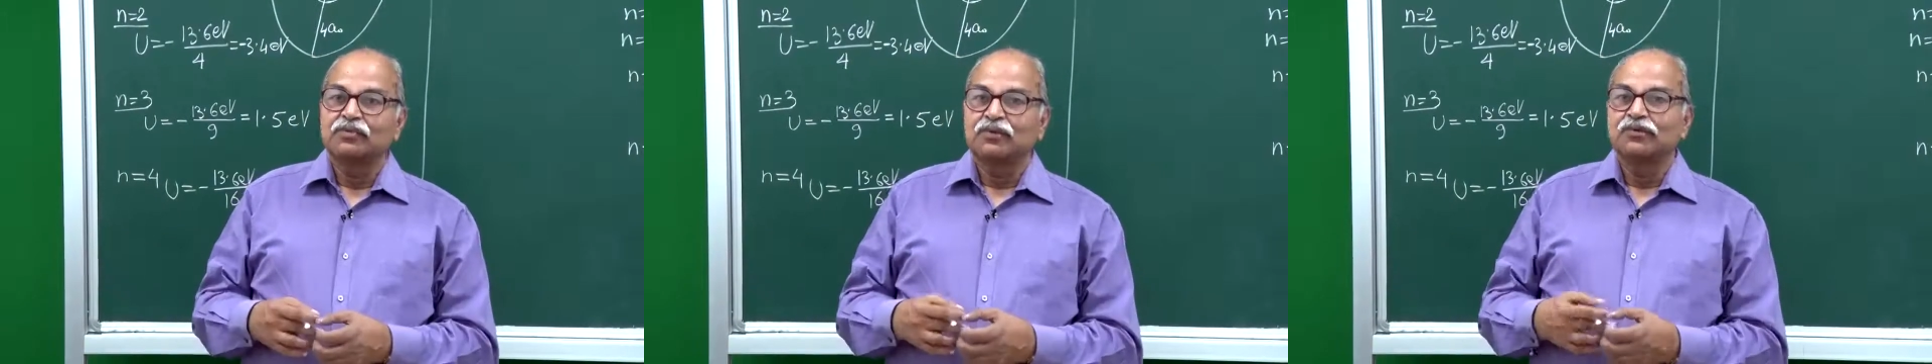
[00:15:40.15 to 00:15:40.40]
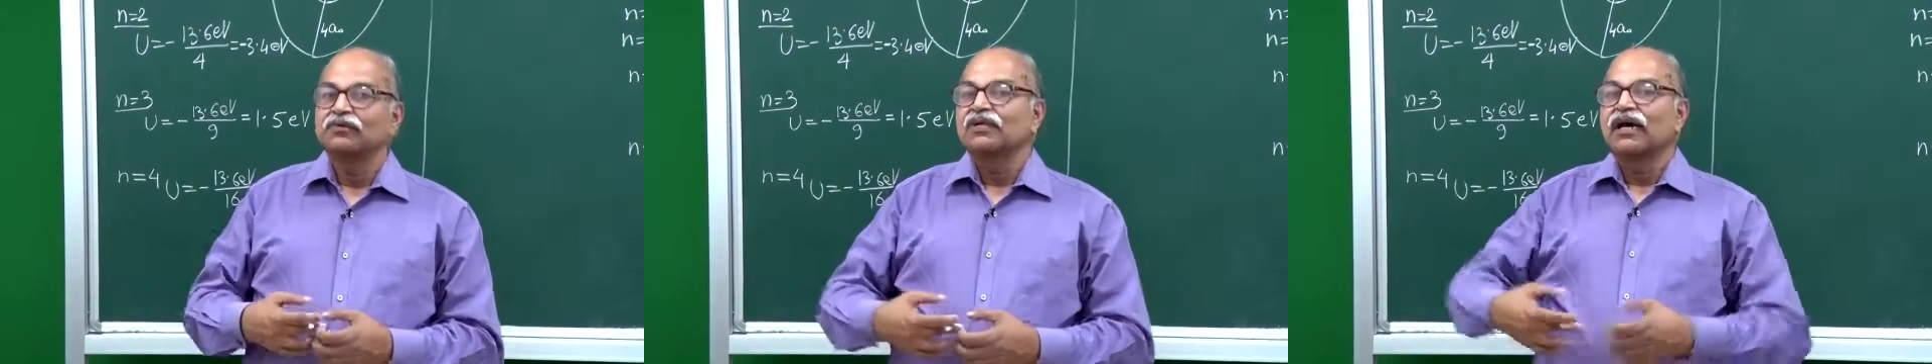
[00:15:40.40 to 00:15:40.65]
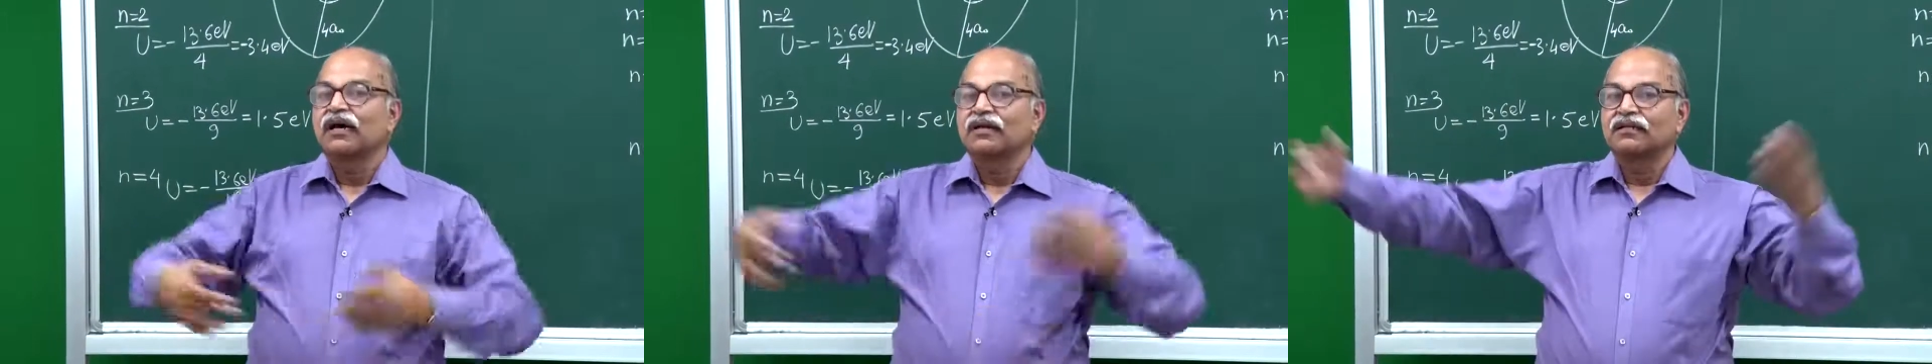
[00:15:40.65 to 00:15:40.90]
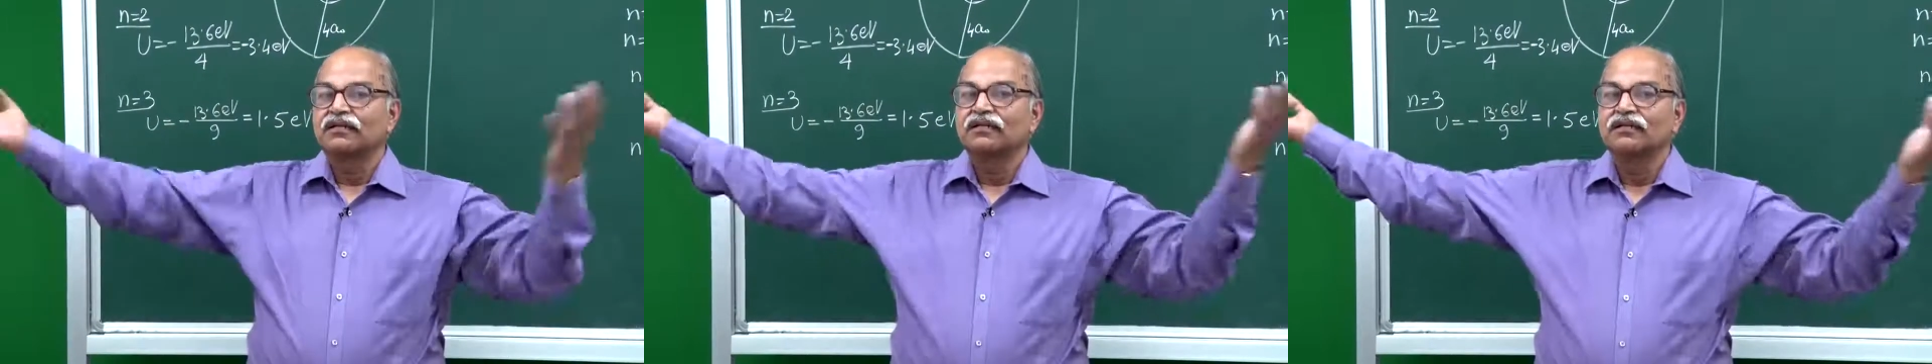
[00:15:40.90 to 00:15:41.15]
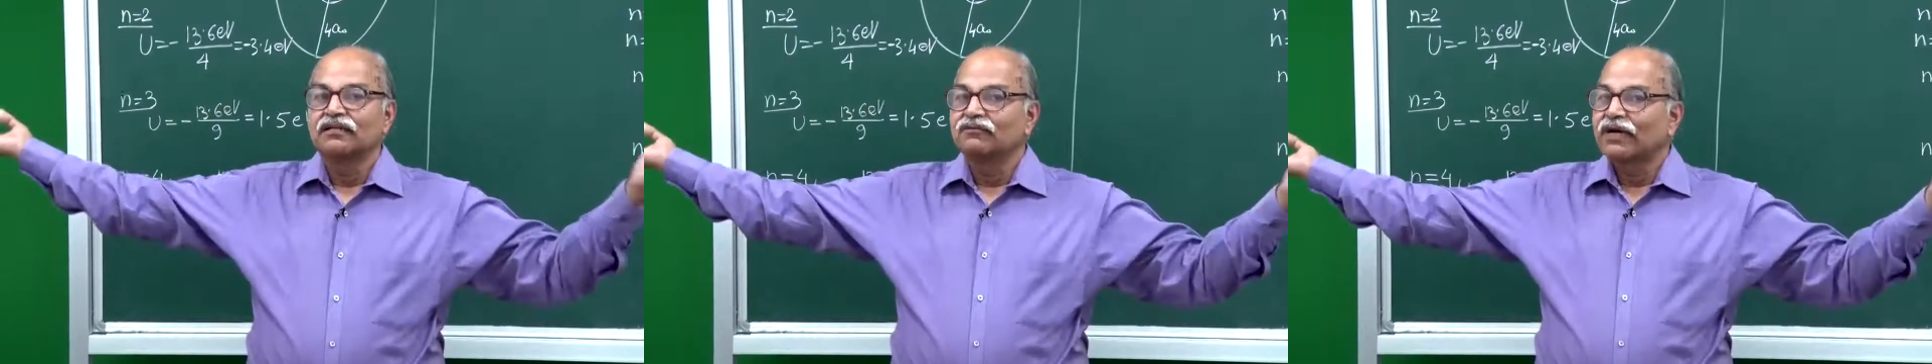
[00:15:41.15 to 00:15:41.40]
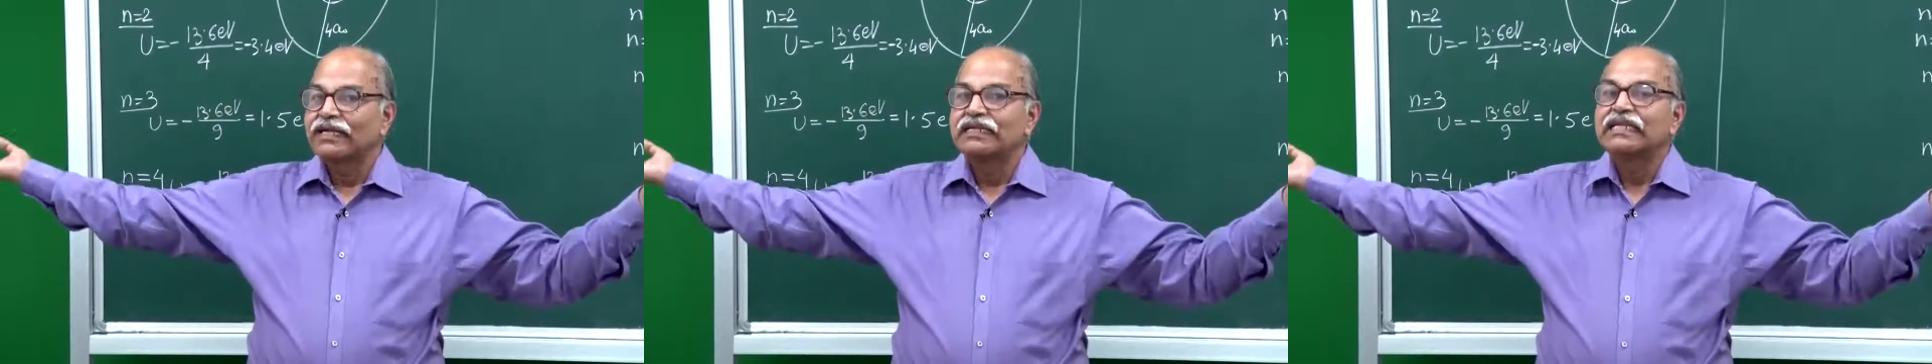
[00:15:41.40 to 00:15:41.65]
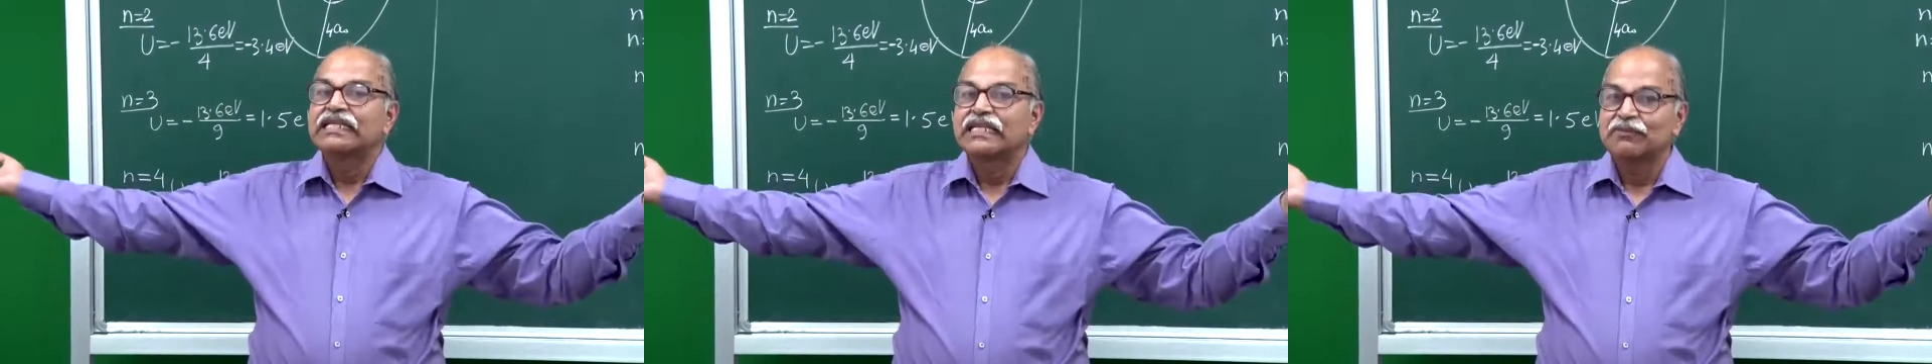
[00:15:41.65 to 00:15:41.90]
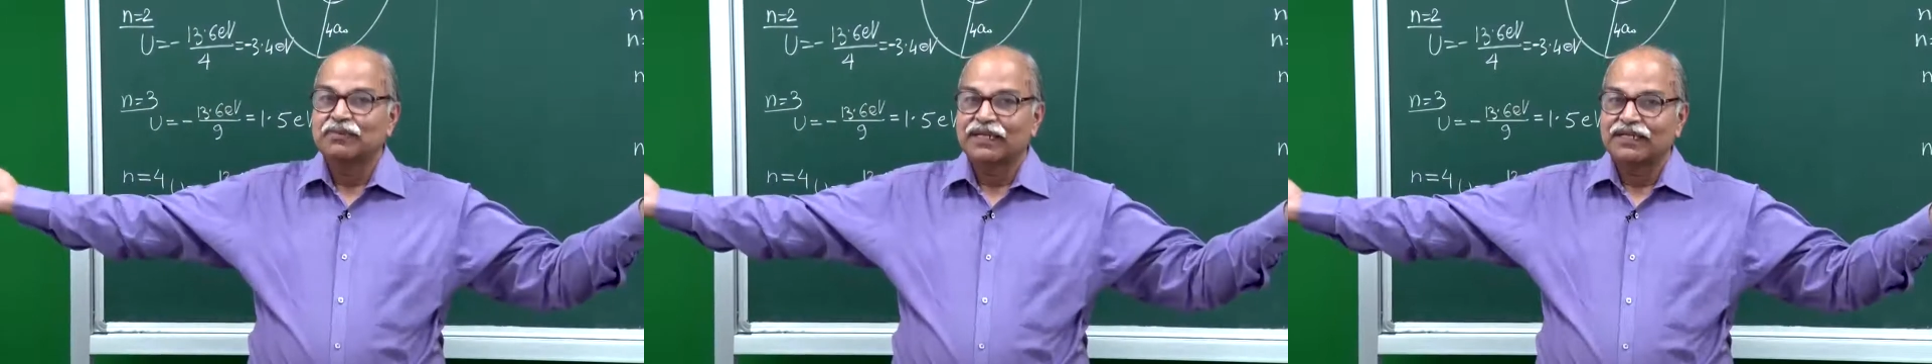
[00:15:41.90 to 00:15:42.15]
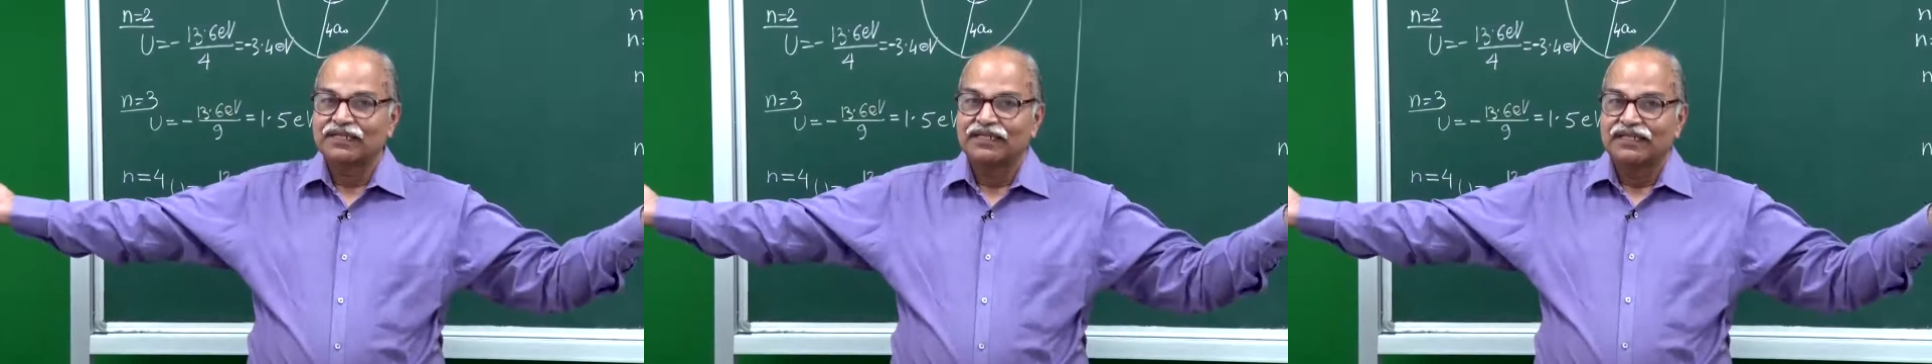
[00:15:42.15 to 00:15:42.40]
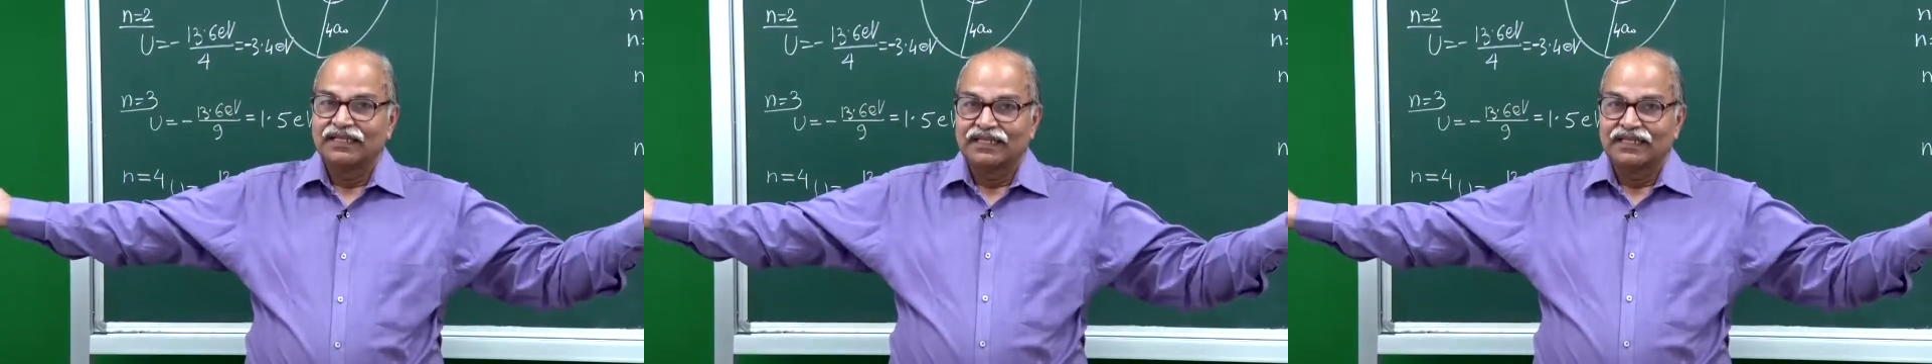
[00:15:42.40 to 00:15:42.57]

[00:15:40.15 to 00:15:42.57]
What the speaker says: proton are widely separated,